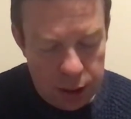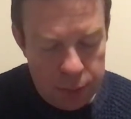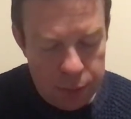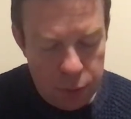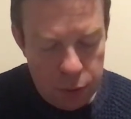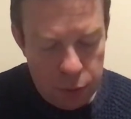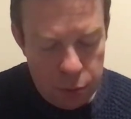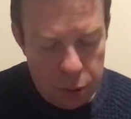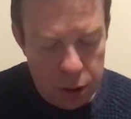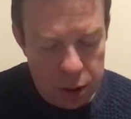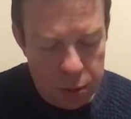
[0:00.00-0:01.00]
Um,
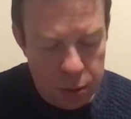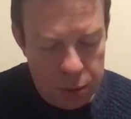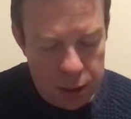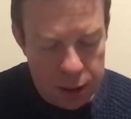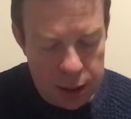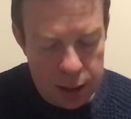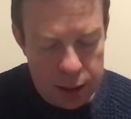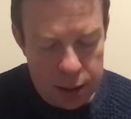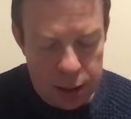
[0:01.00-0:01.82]
Pergamum is,